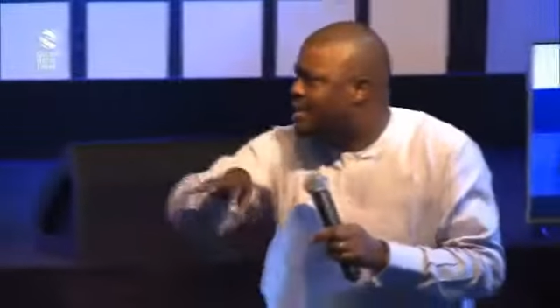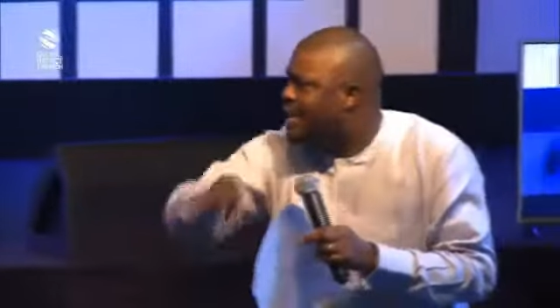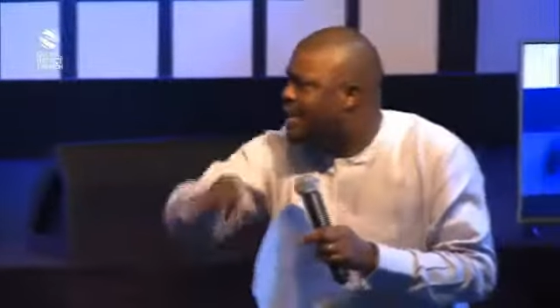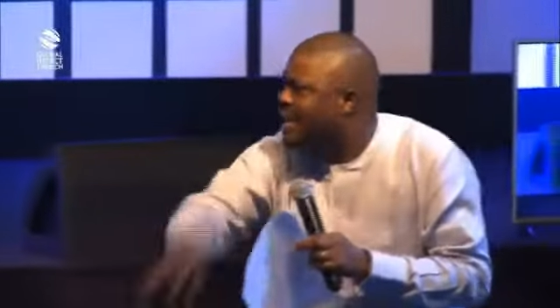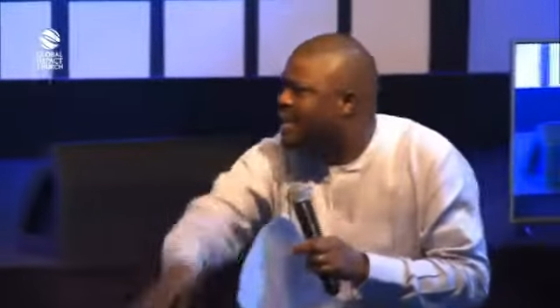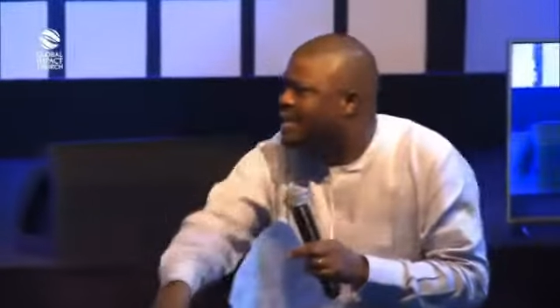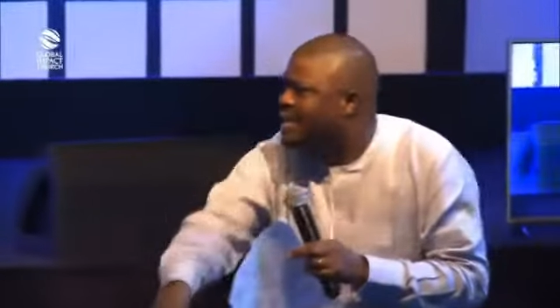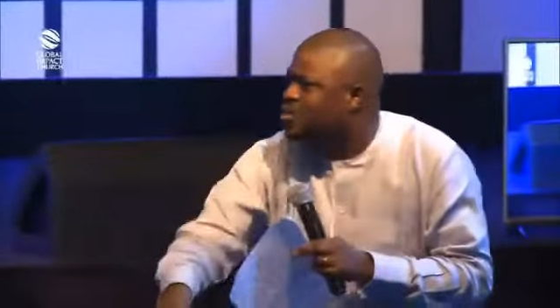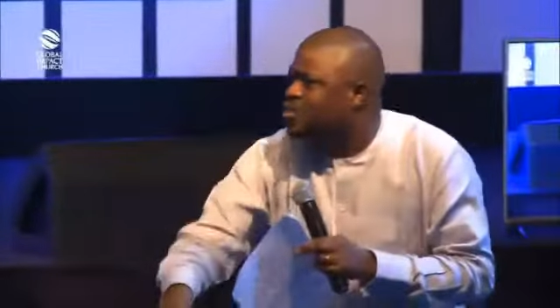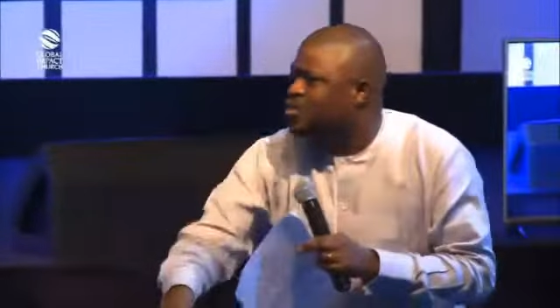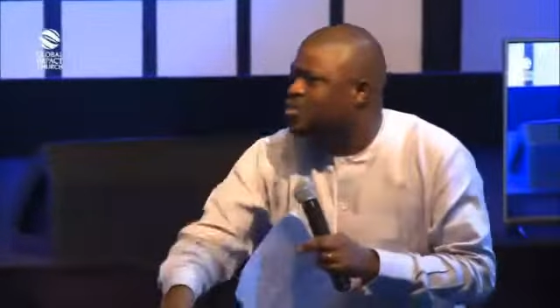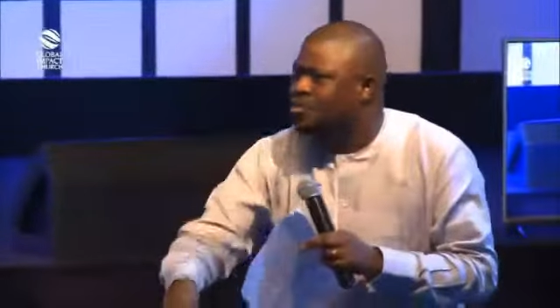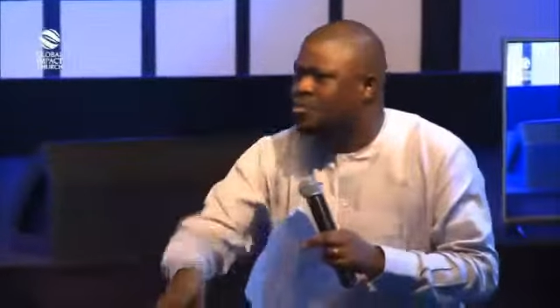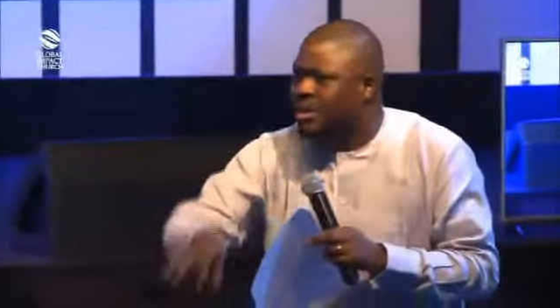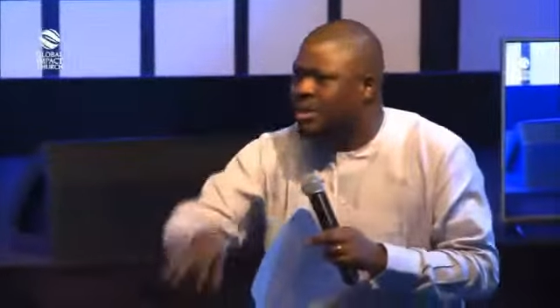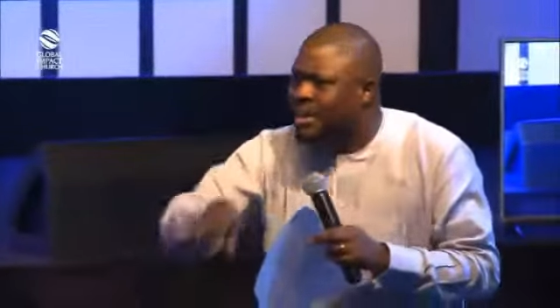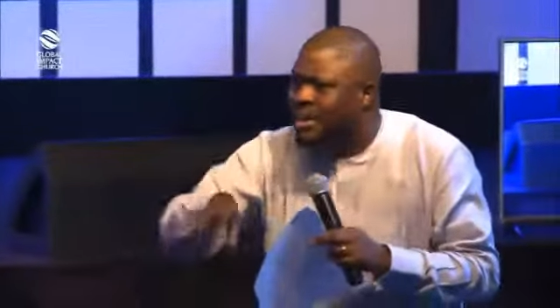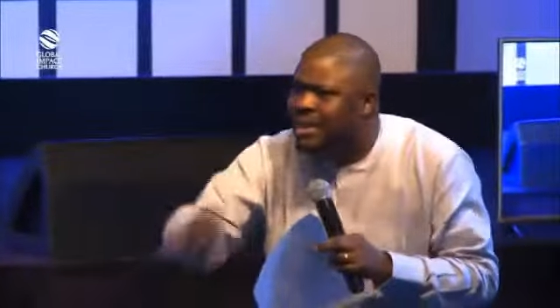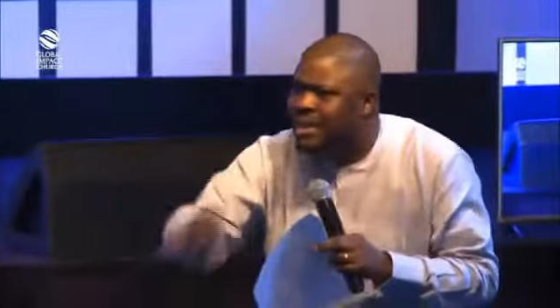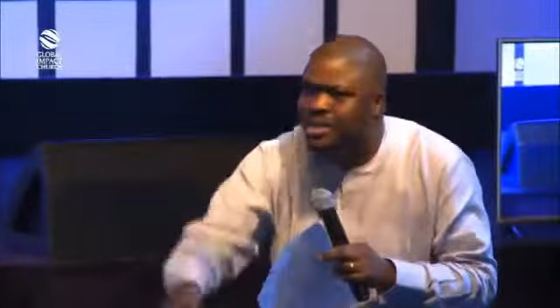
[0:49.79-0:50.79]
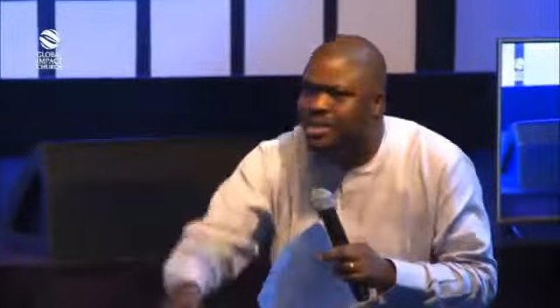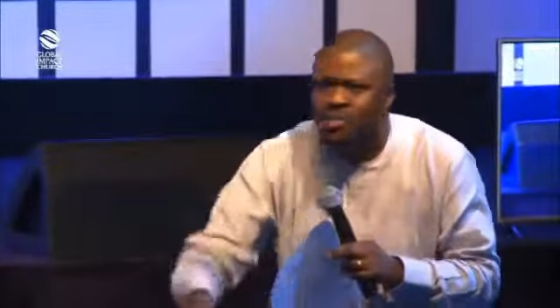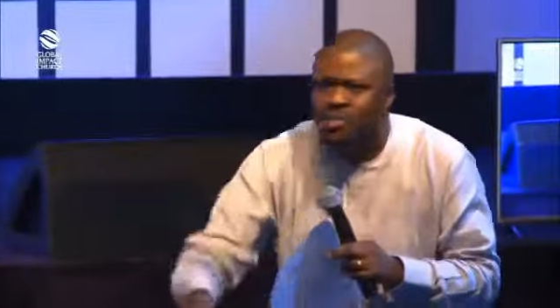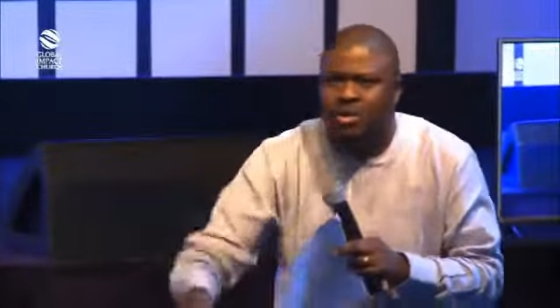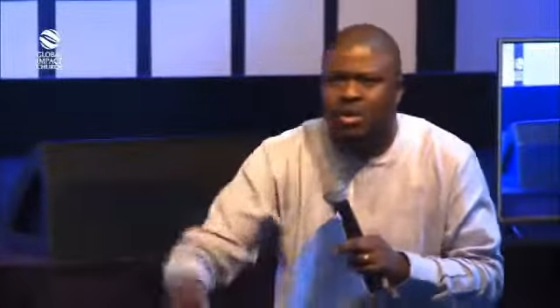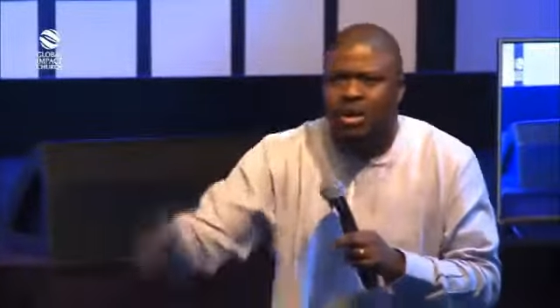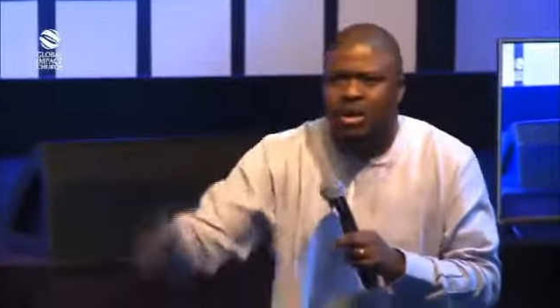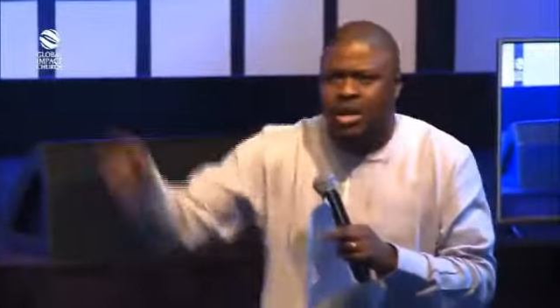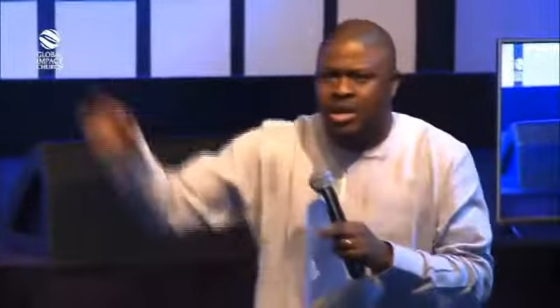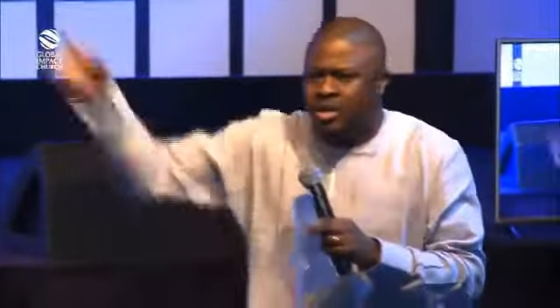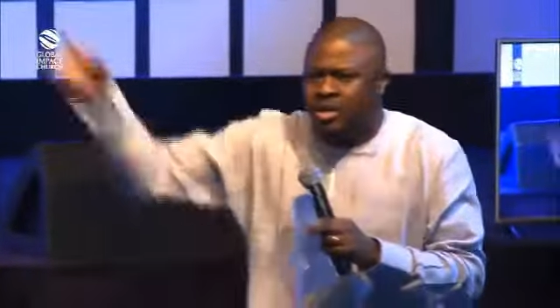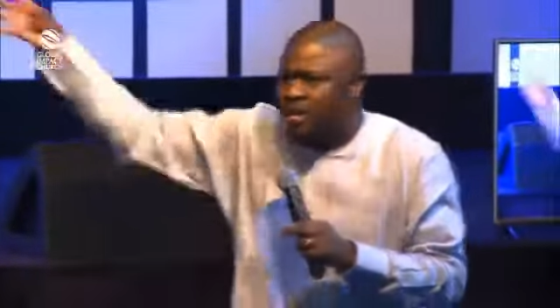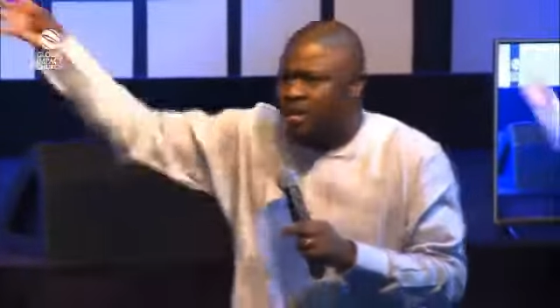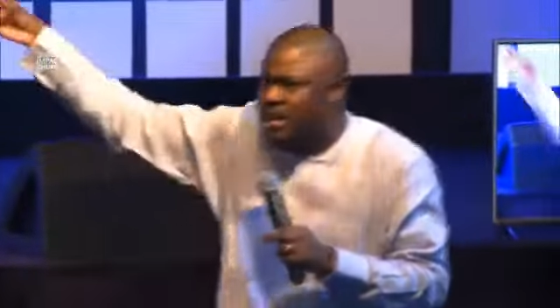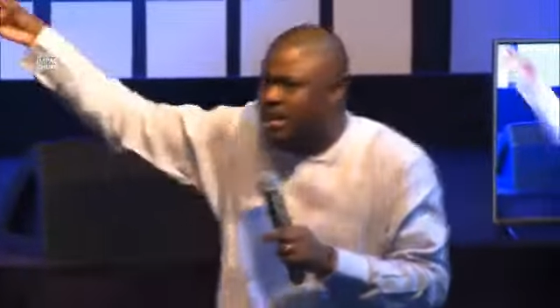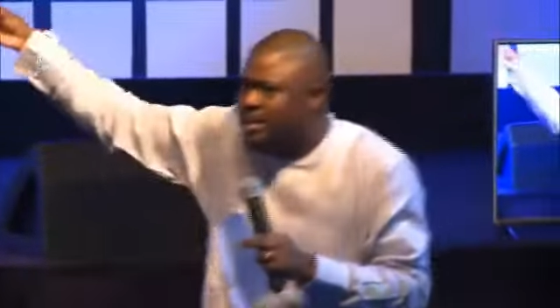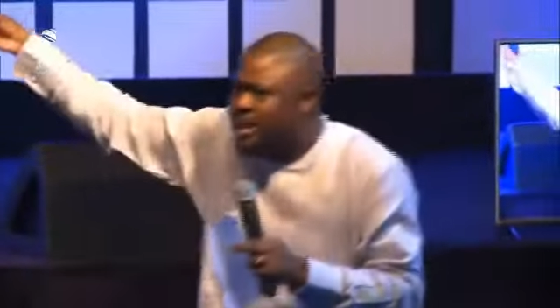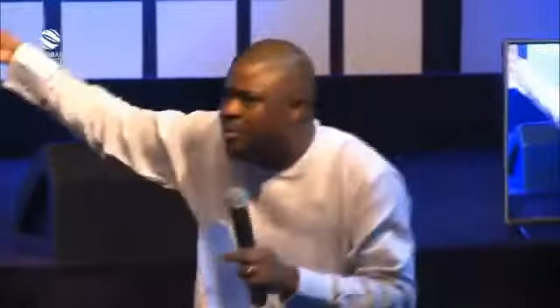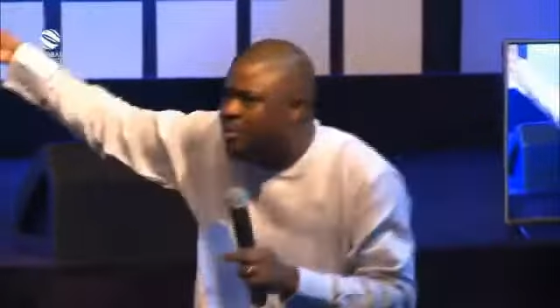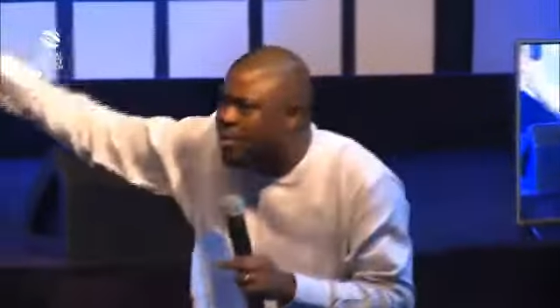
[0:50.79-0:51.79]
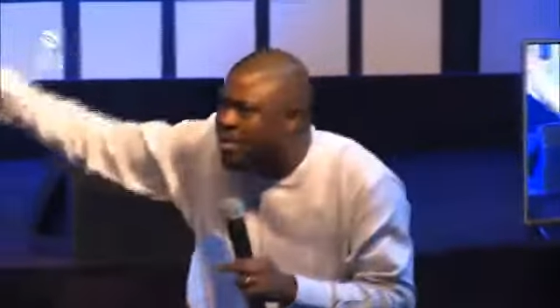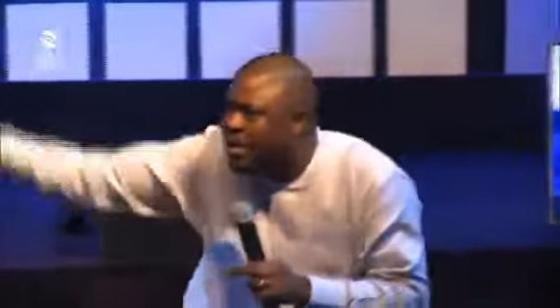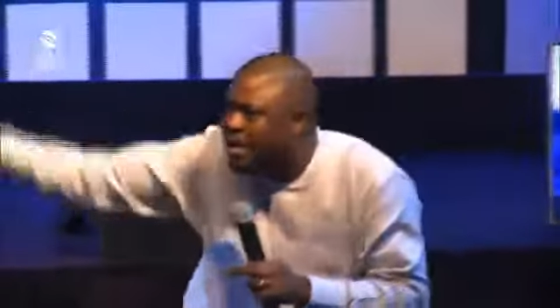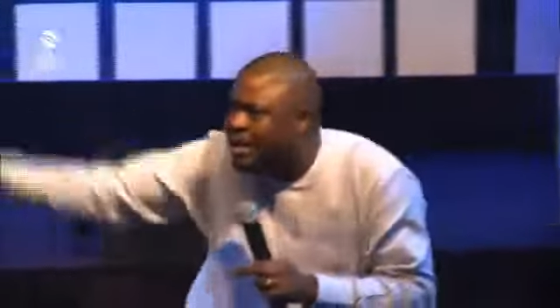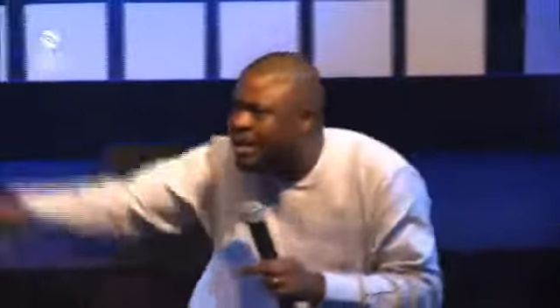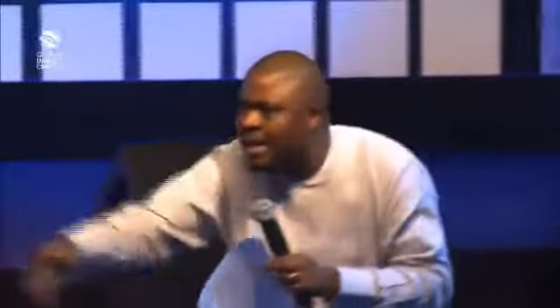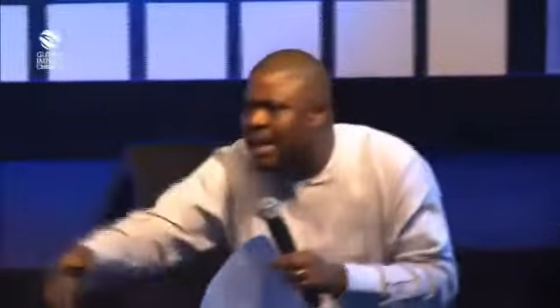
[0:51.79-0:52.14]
we are selling shoes, we are selling this one, somebody said we are